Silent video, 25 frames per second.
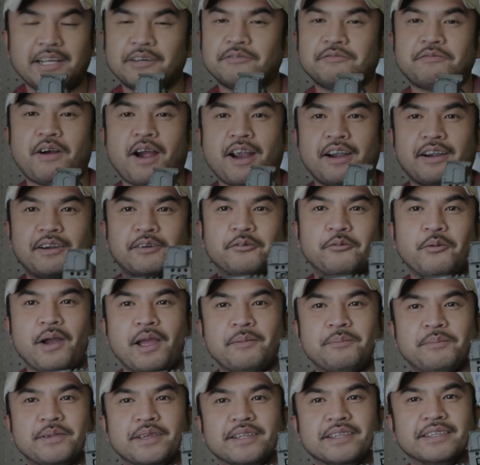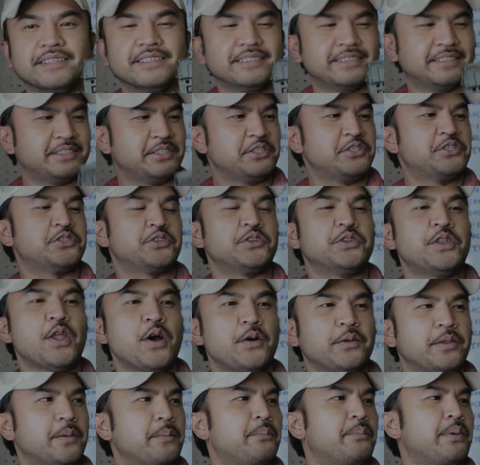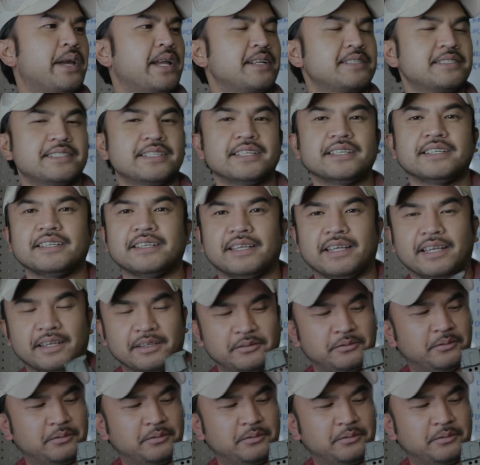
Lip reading: fire a weapon, you should know the basic,